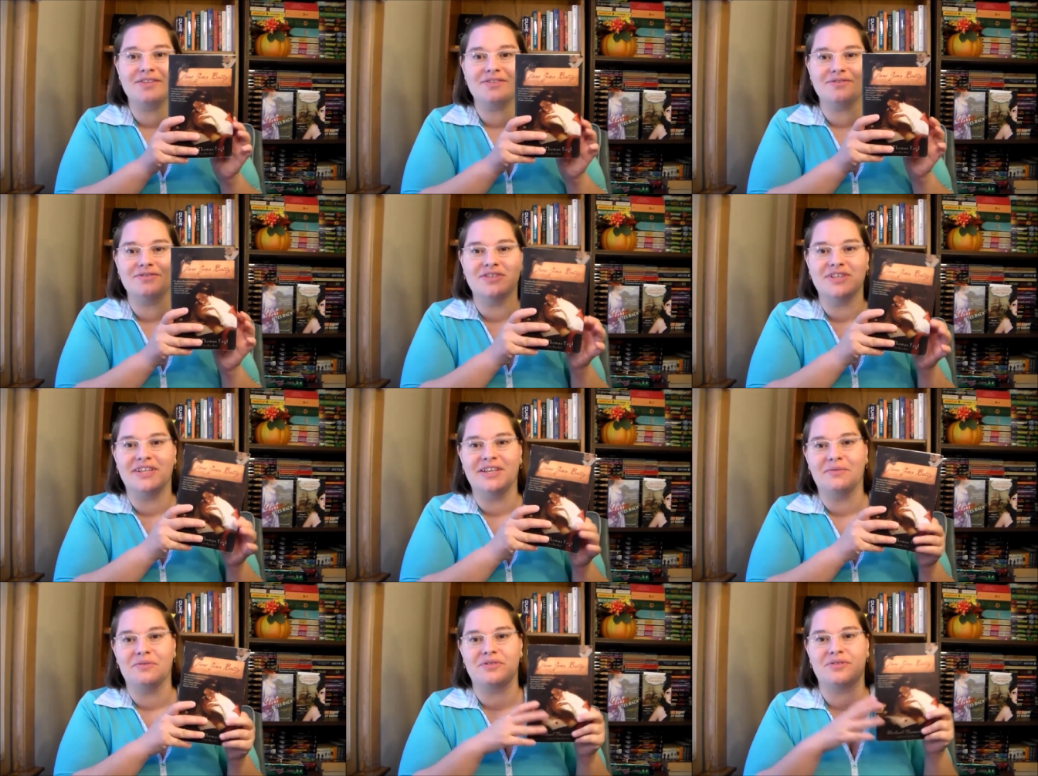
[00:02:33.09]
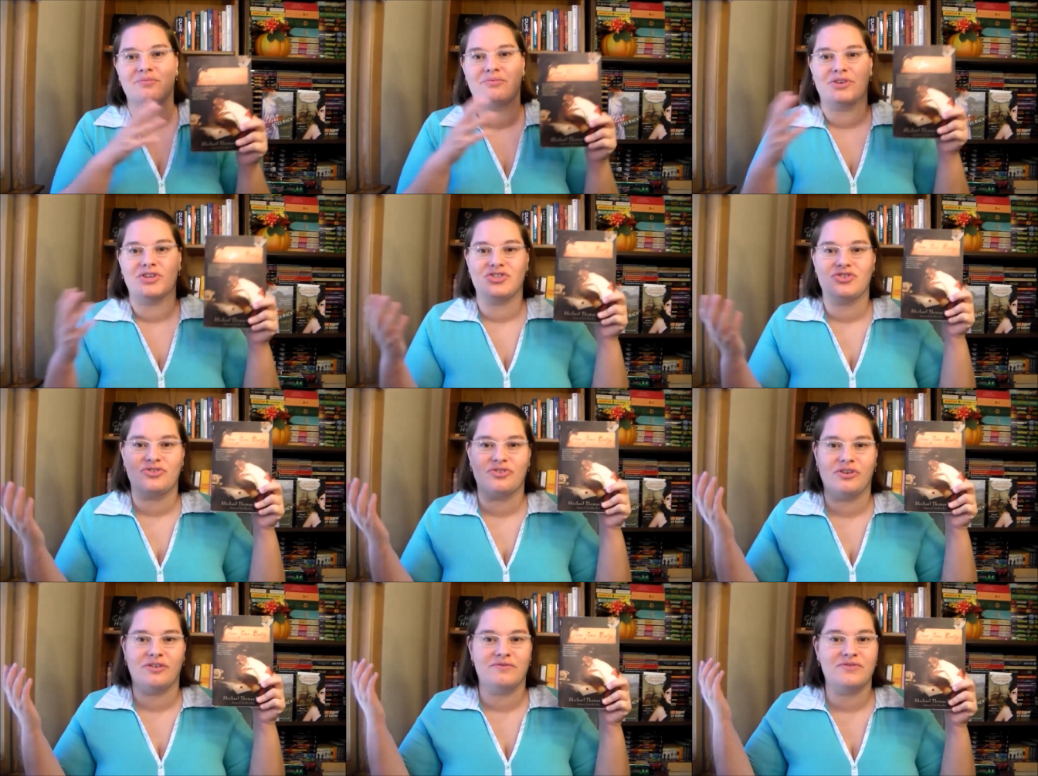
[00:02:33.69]
So dealing with the
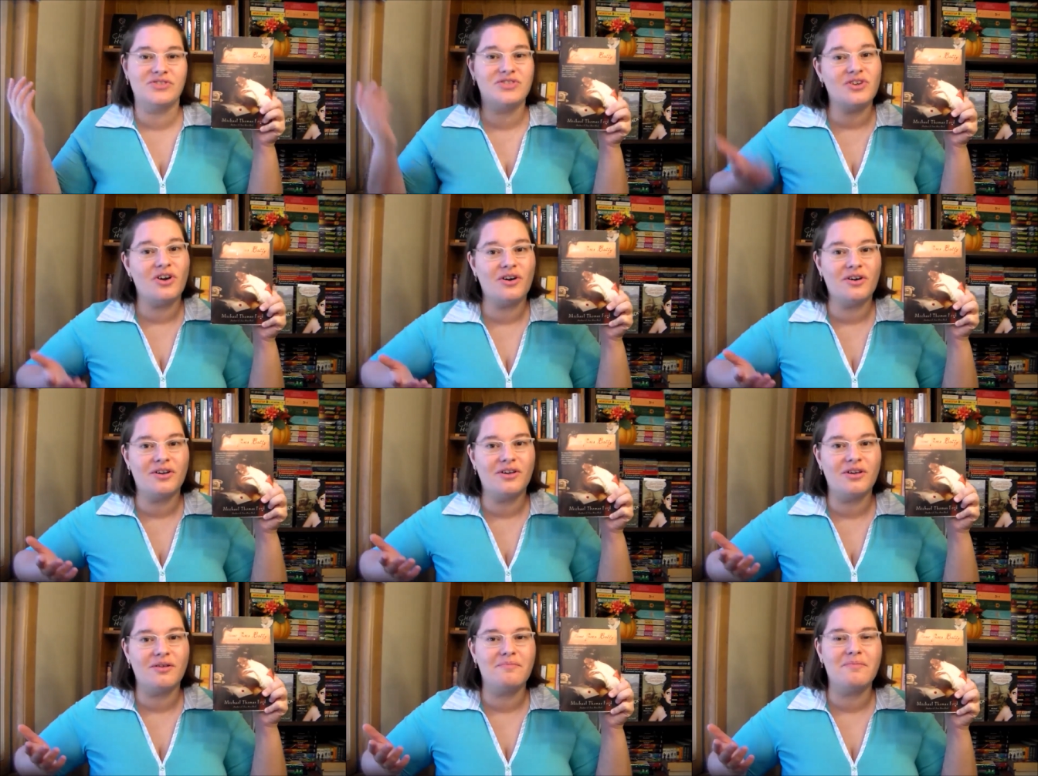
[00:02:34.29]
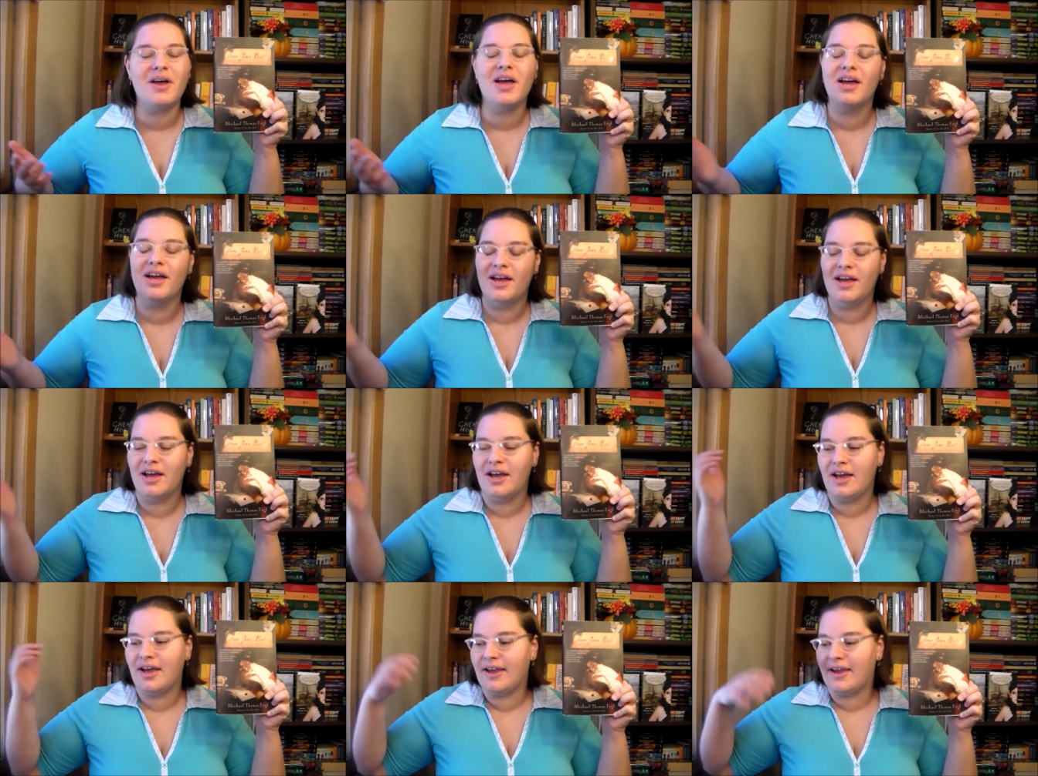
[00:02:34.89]
pressure of stardom,
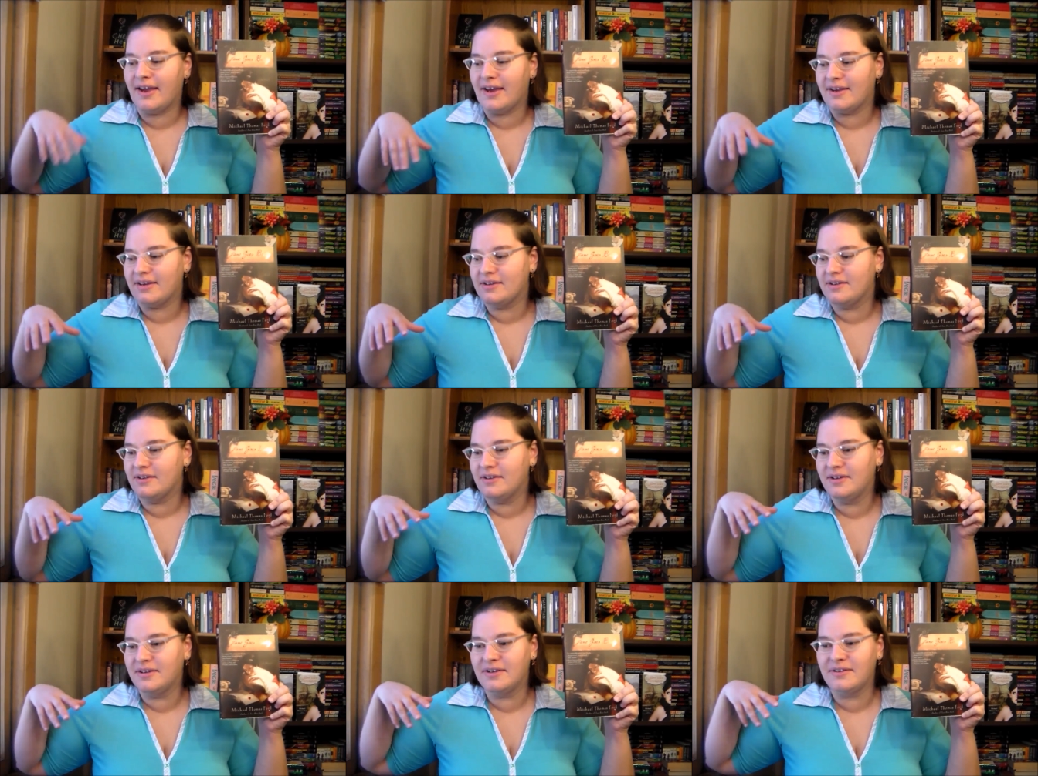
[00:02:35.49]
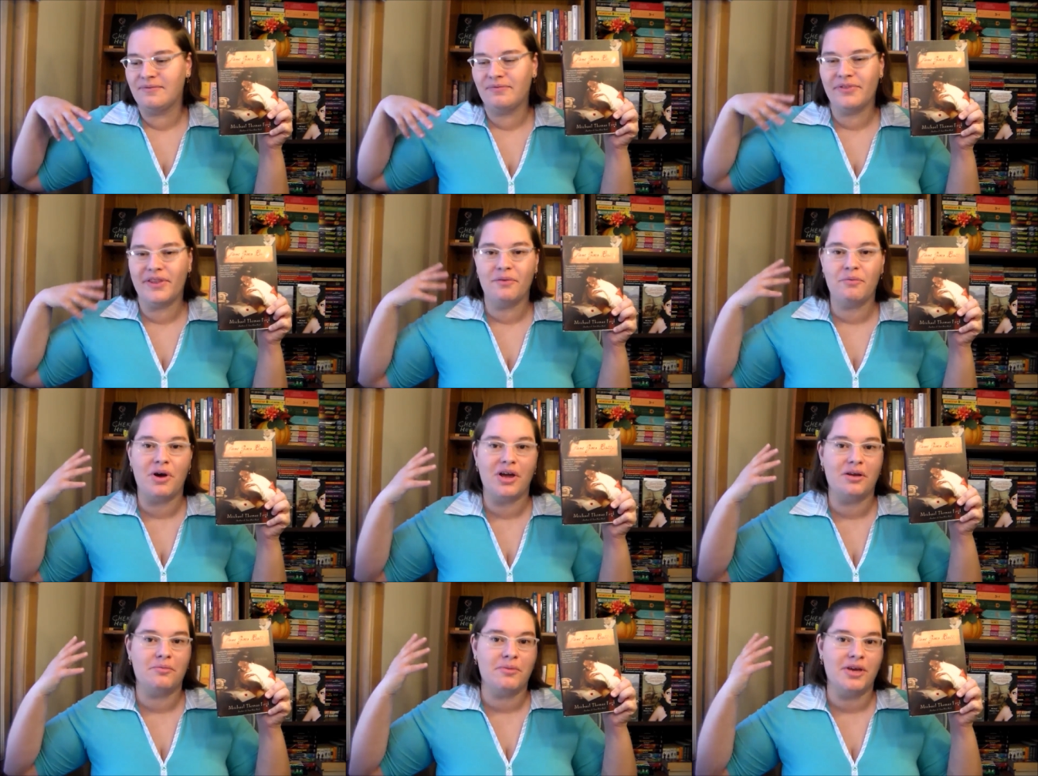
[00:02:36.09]
and
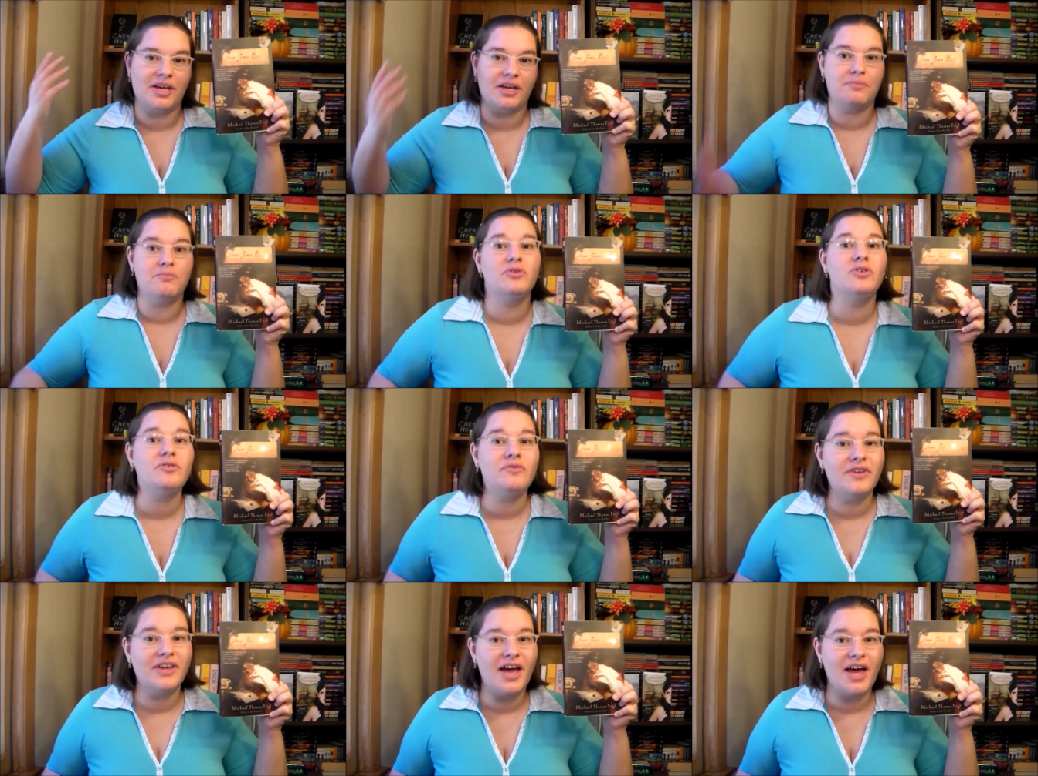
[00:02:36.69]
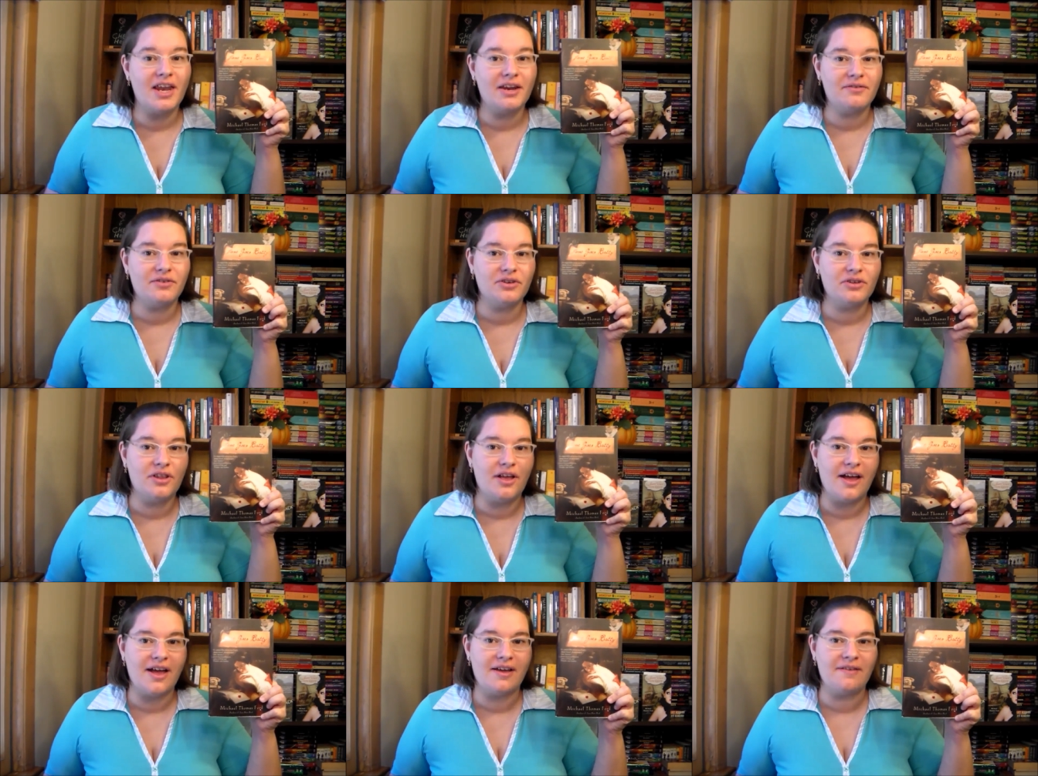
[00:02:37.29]
they want to make a movie out of
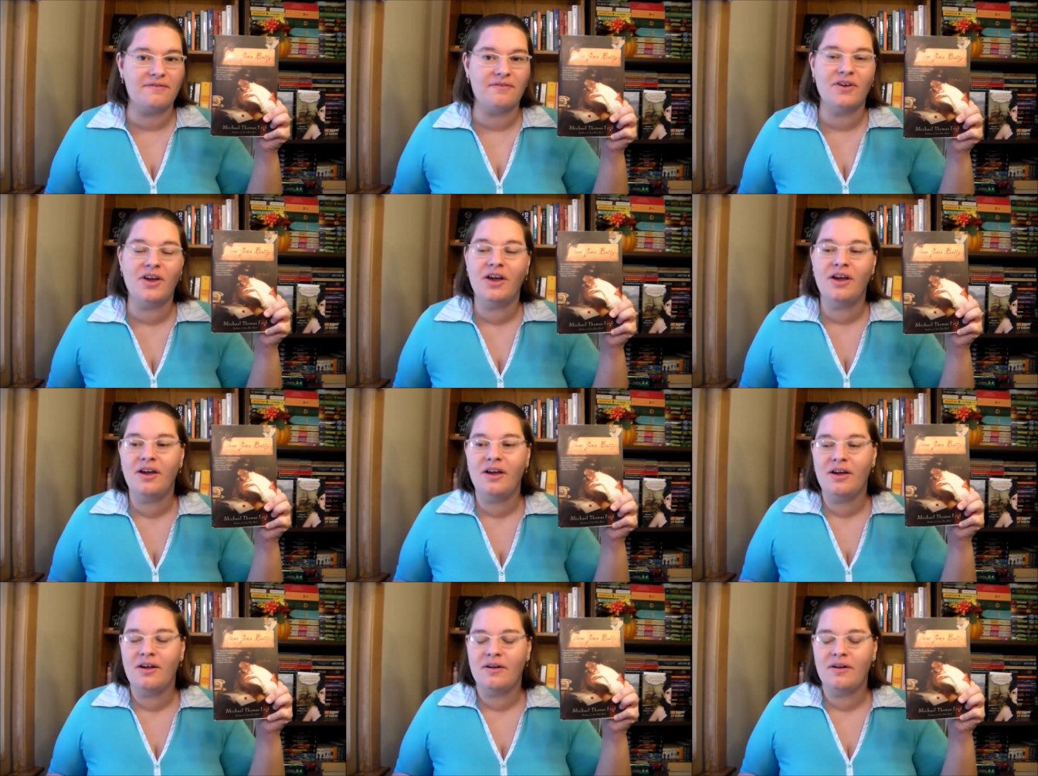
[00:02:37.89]
her life,